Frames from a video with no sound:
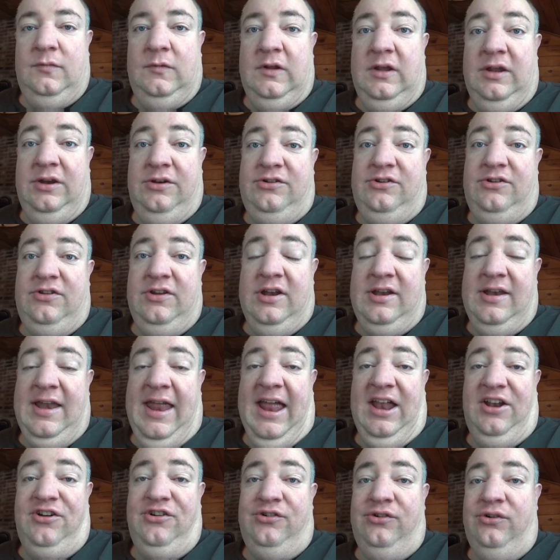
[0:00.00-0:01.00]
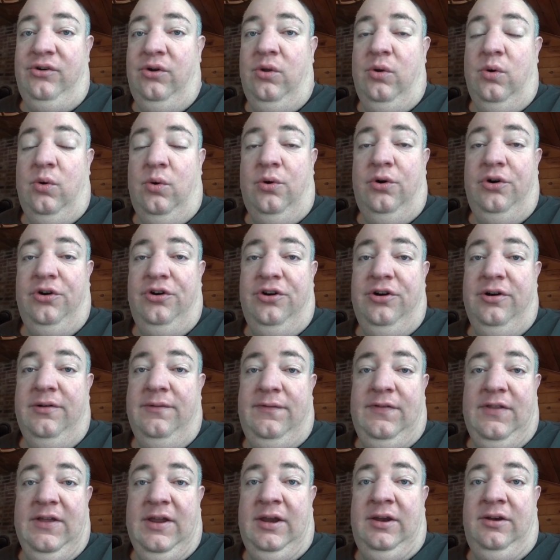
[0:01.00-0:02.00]
It's the natural order of
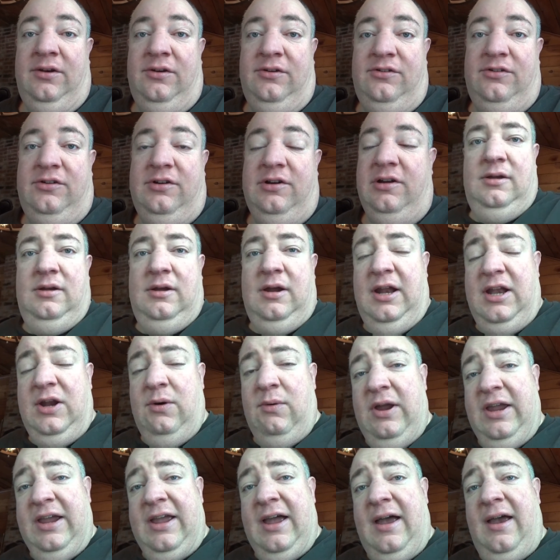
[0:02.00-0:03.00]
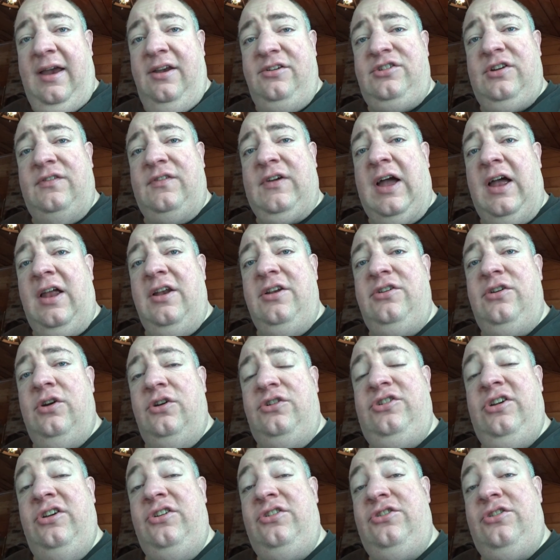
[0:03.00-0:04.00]
things. Anyway, guys, I've got
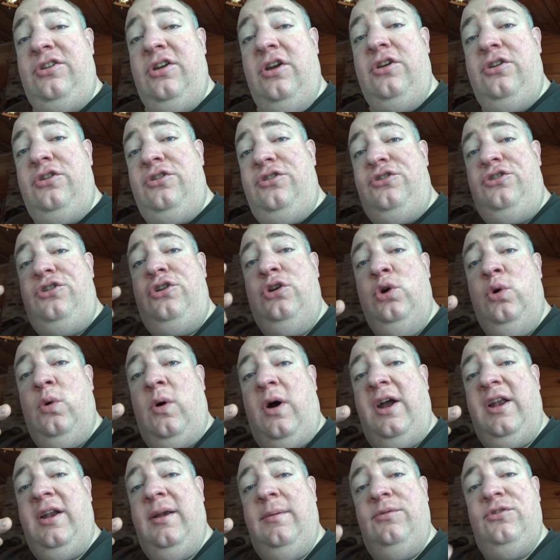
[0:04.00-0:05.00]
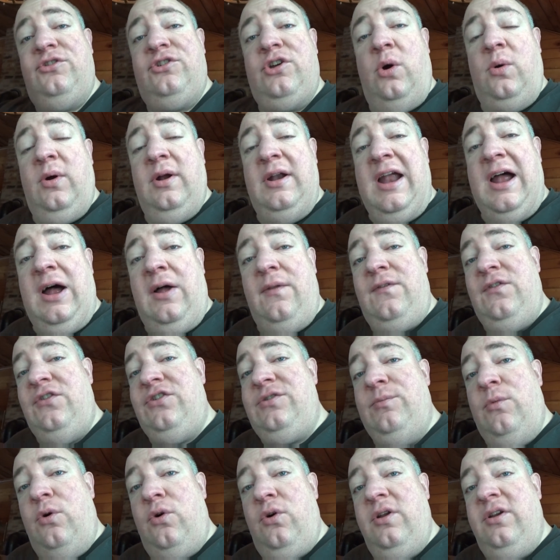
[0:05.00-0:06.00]
just 2 items going out
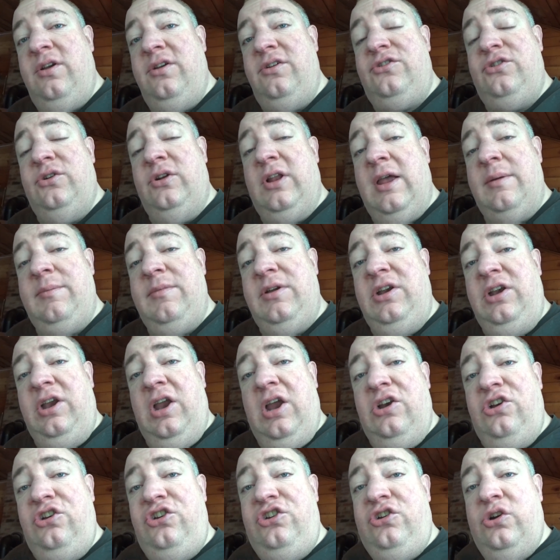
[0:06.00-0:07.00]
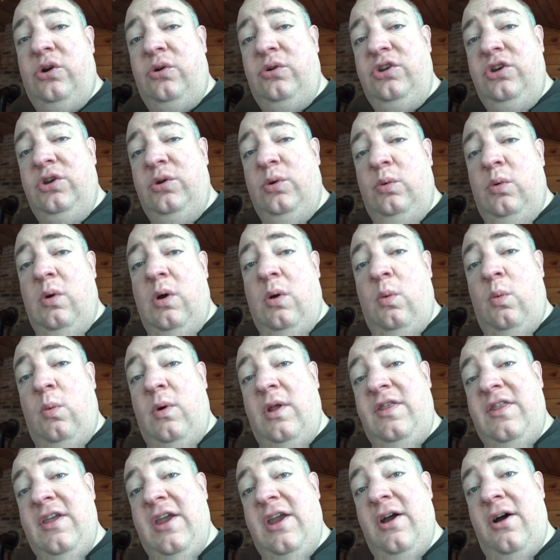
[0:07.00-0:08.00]
this morning, so let me show you
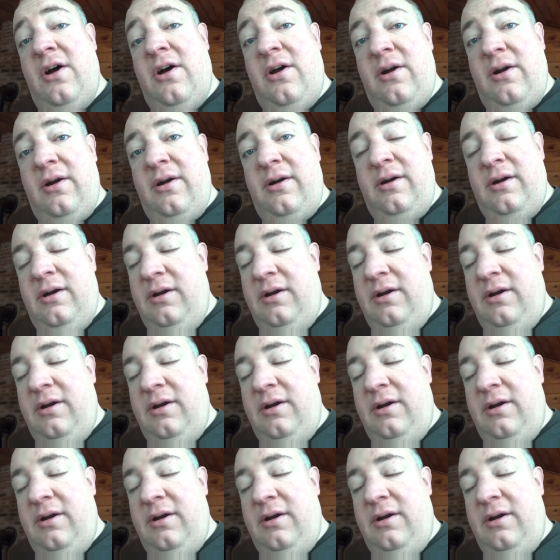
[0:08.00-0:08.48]
what they are.